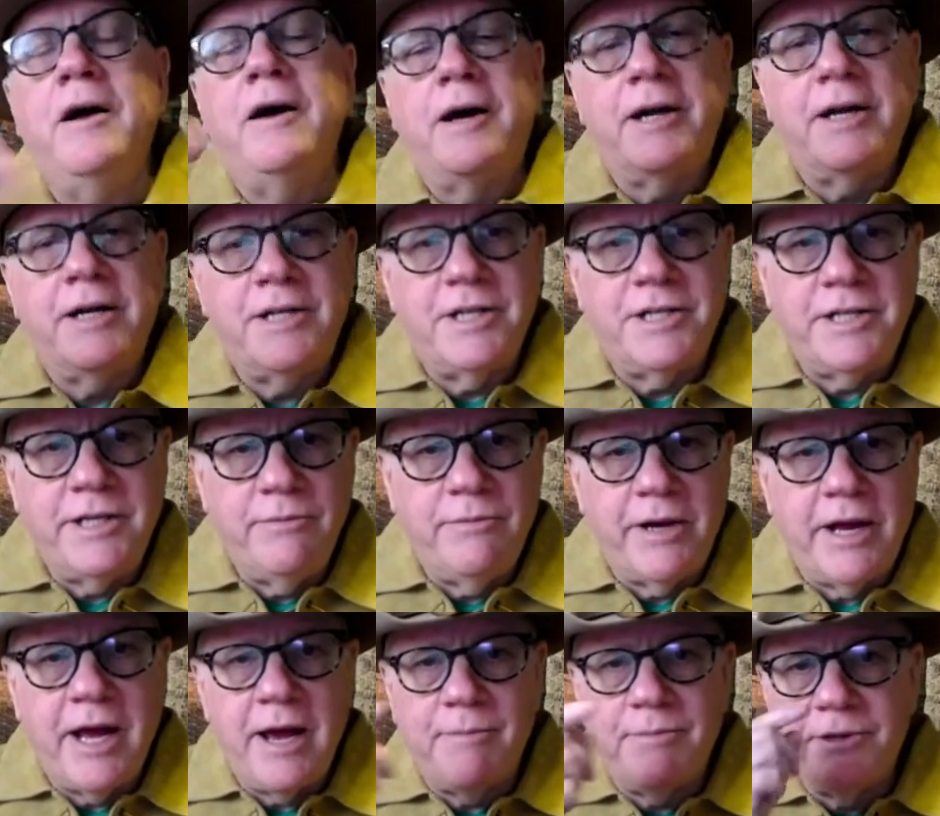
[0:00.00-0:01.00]
I'd like to see what
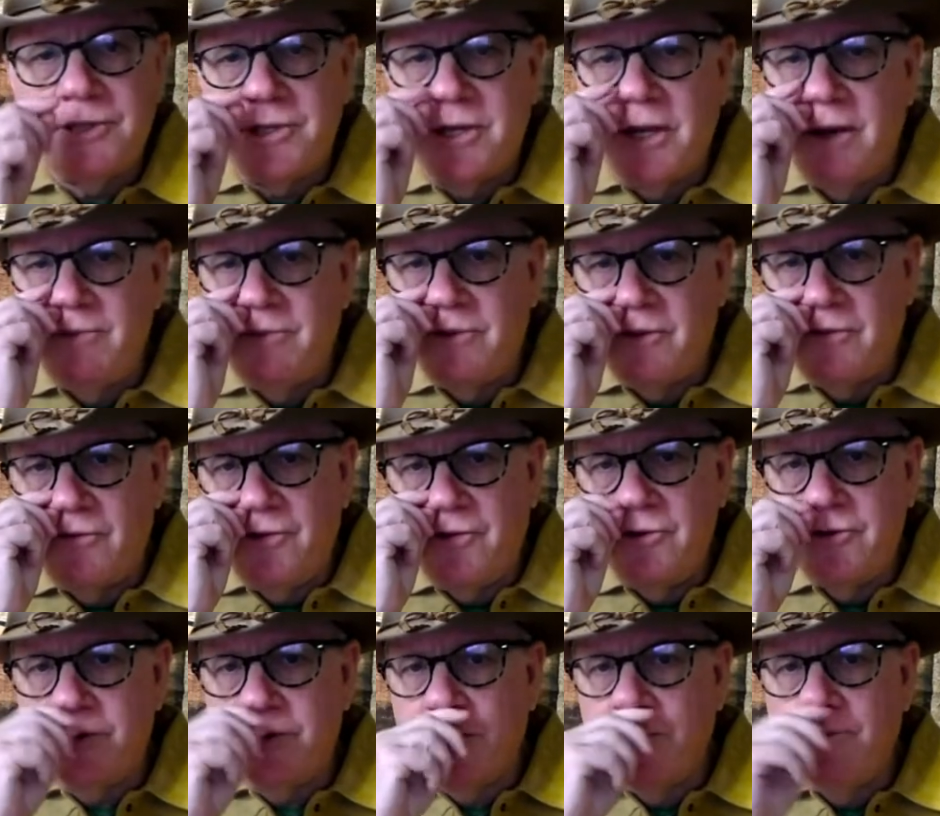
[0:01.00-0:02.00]
happens to him in the
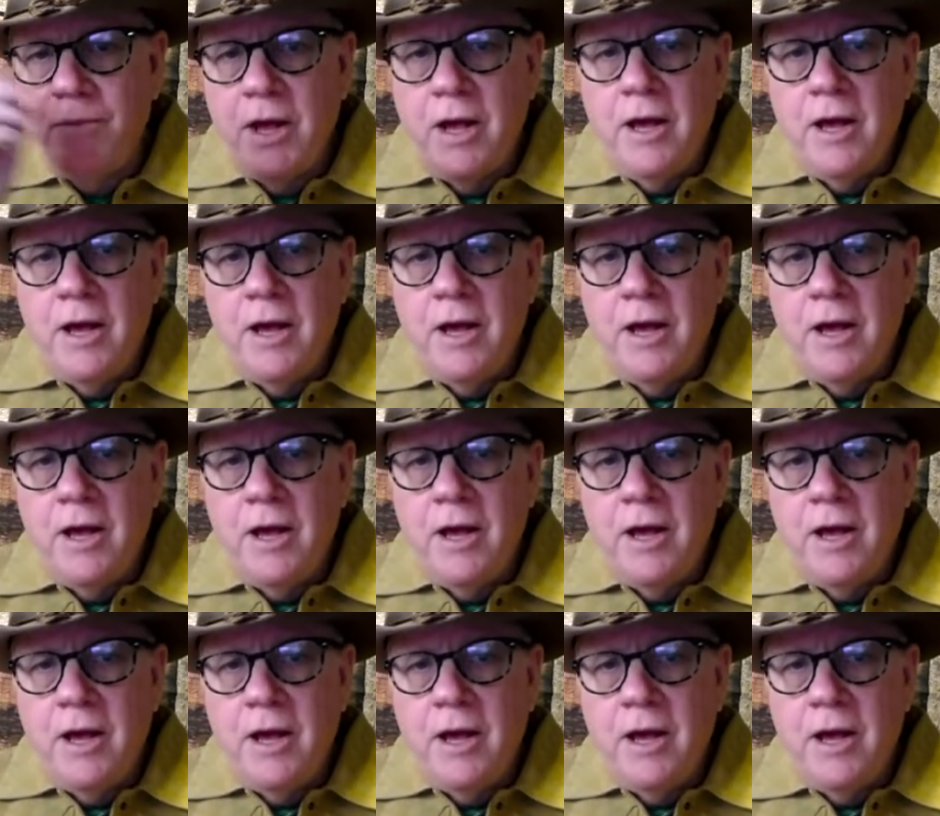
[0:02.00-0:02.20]
future.